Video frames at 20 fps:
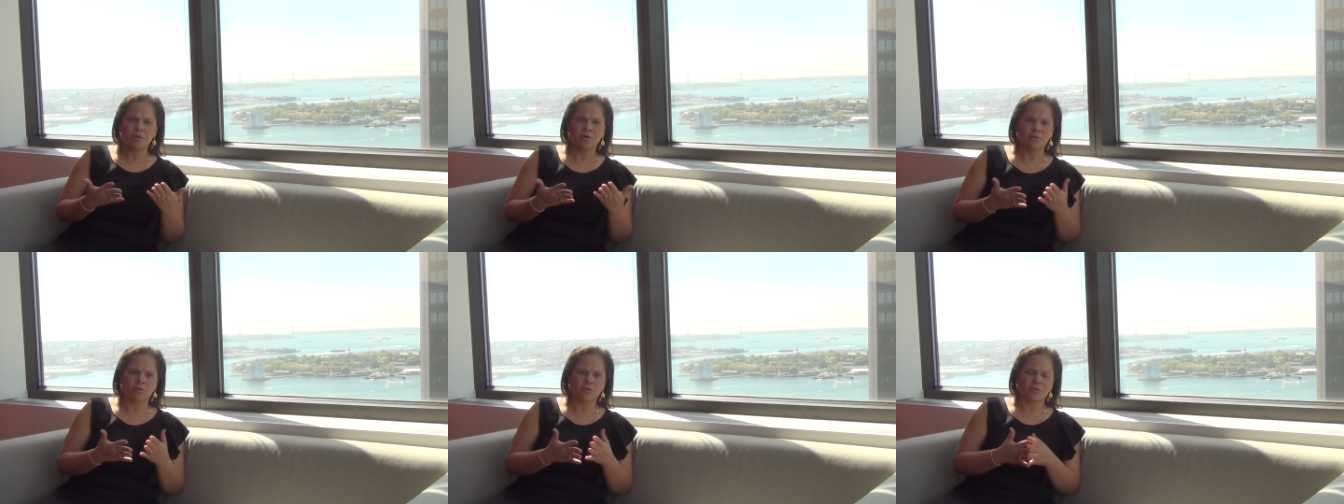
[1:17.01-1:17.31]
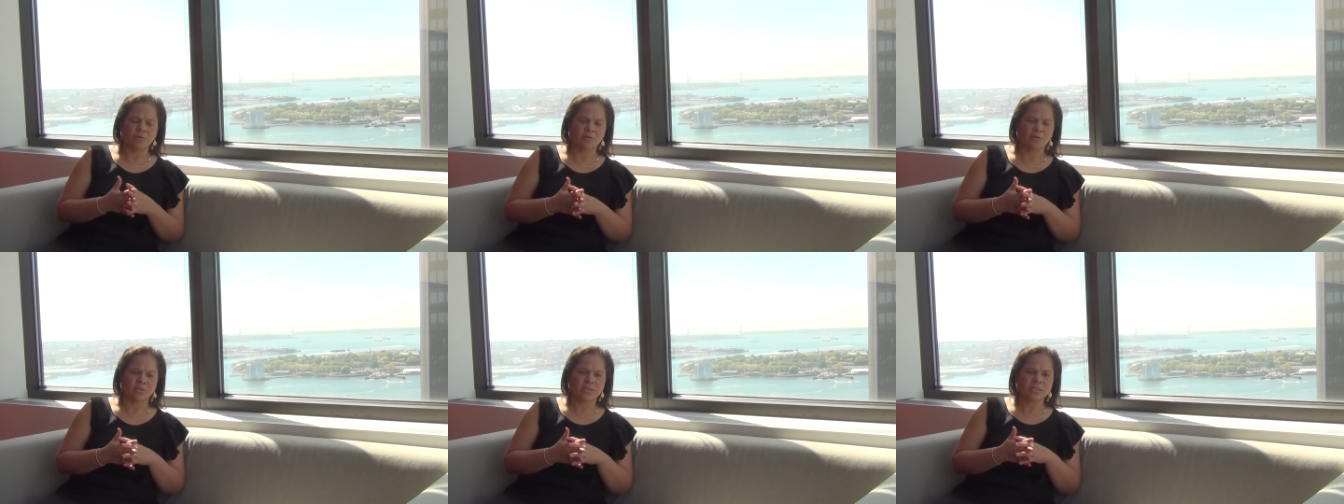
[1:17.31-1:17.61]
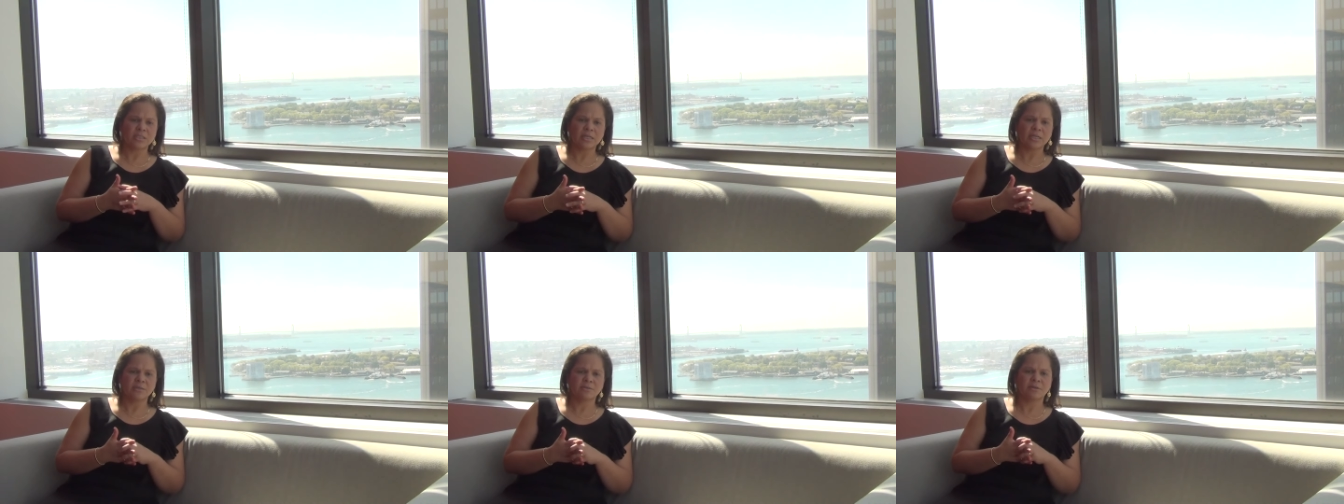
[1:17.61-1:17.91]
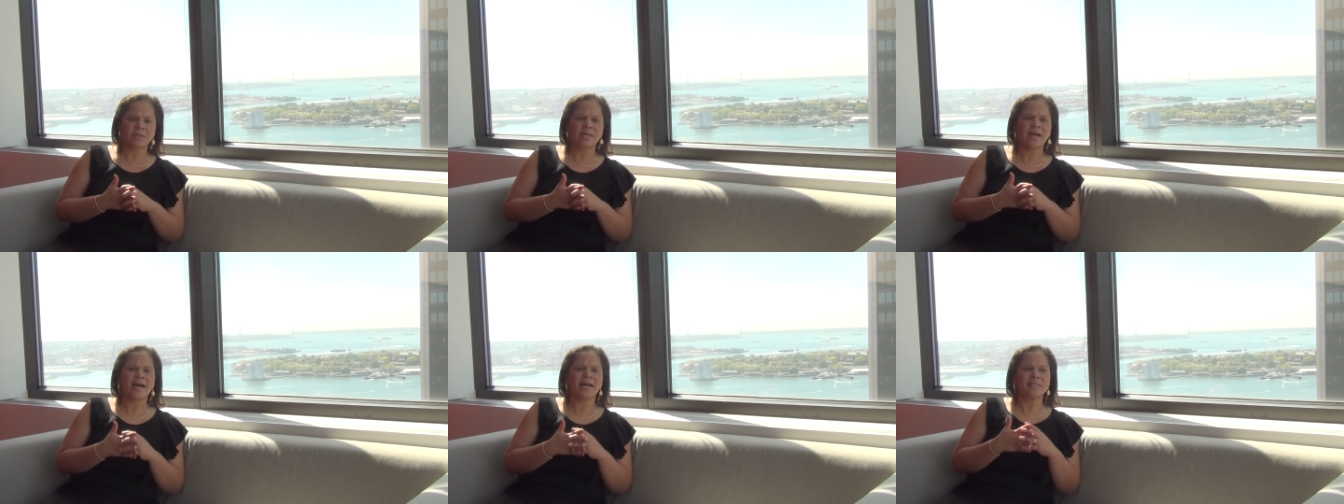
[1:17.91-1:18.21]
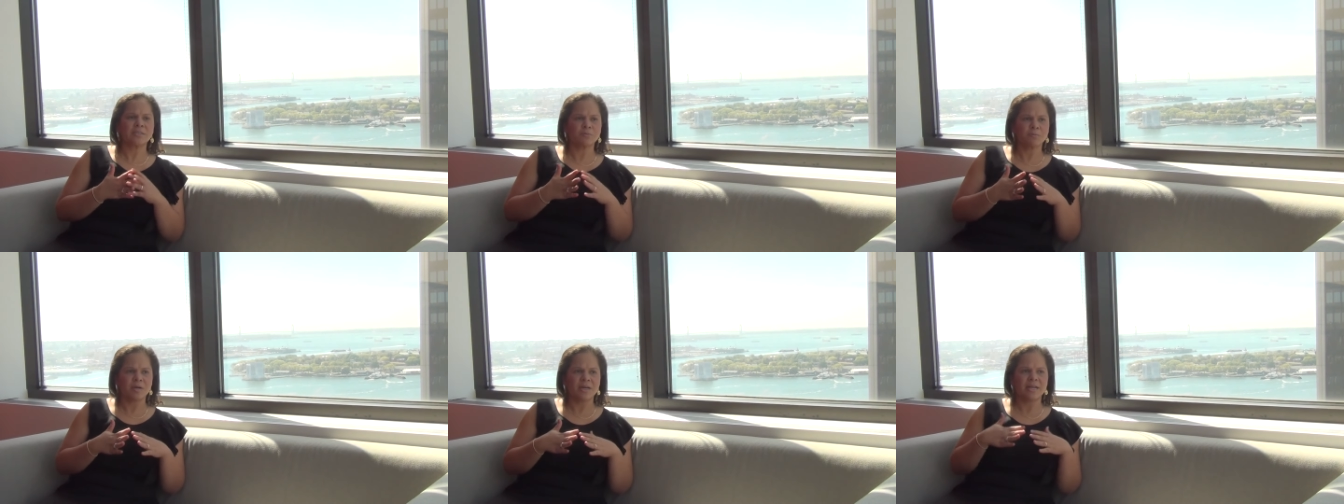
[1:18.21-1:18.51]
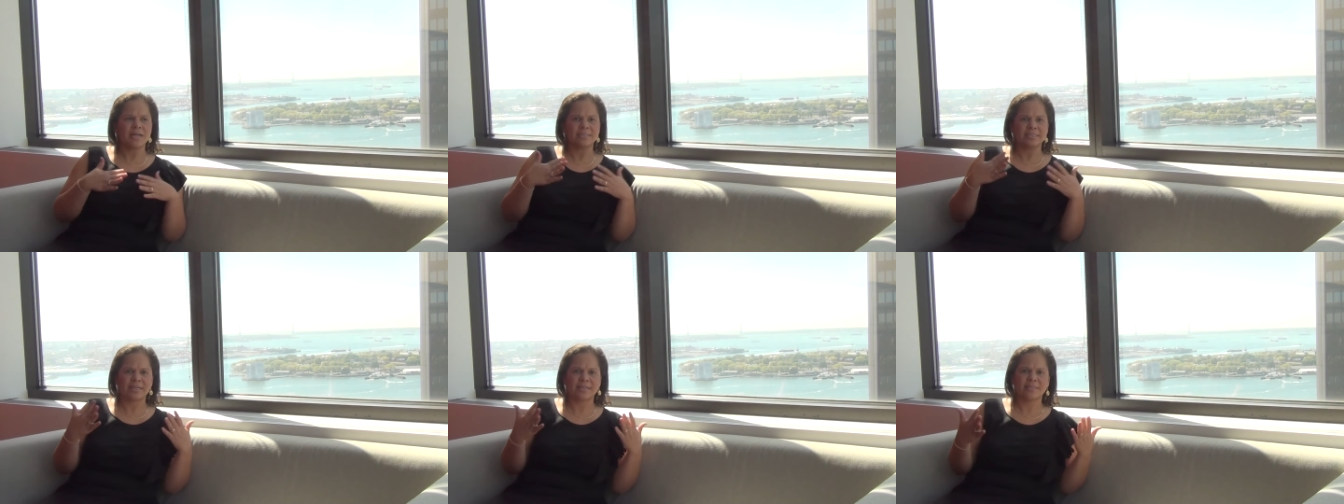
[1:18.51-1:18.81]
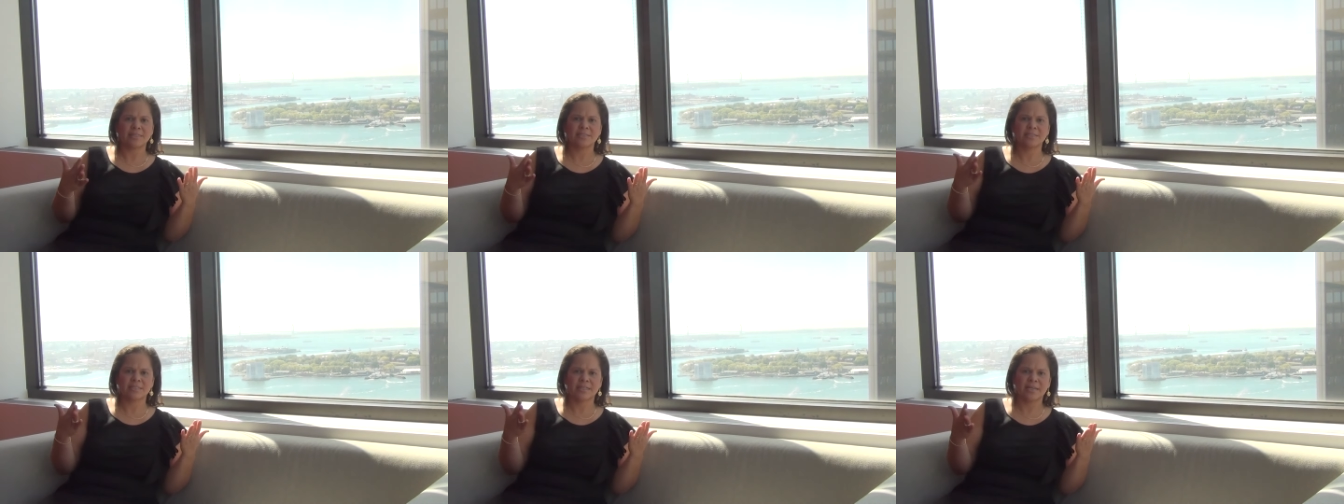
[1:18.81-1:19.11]
or, or children, as well as
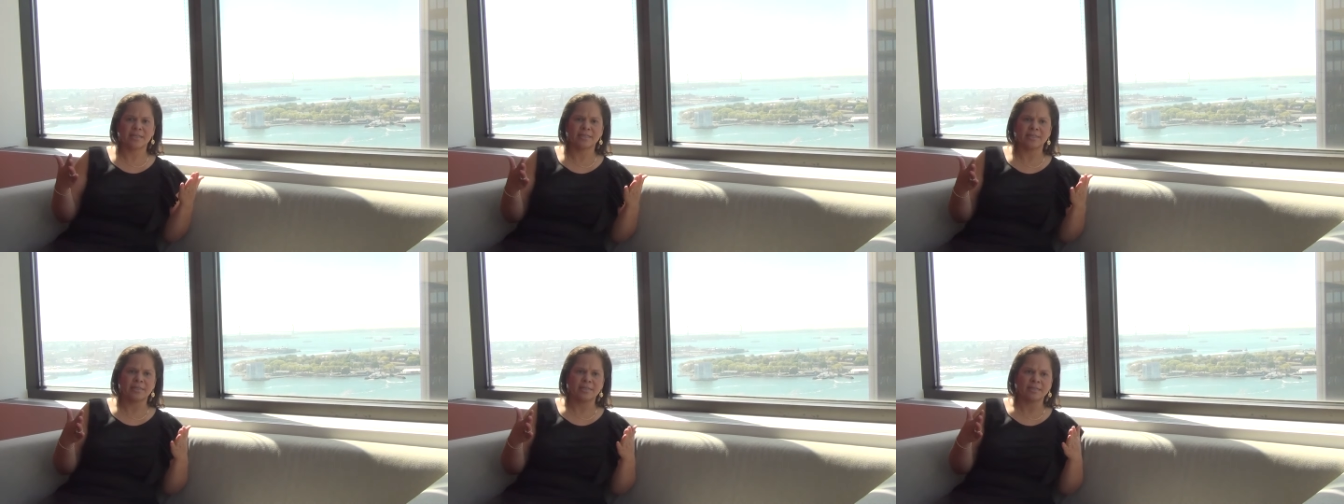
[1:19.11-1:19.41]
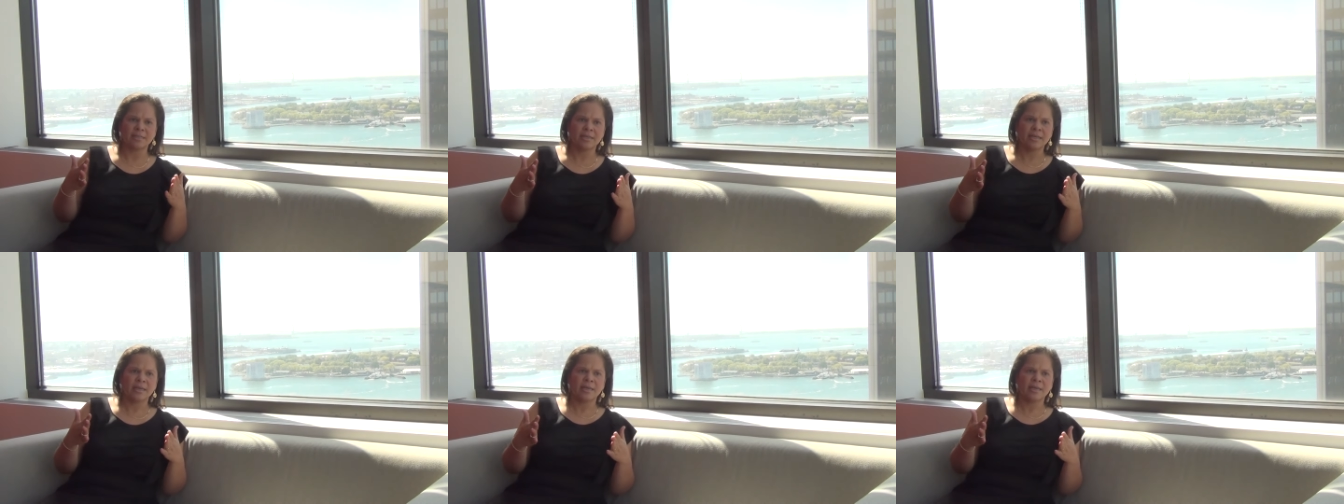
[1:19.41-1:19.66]
understanding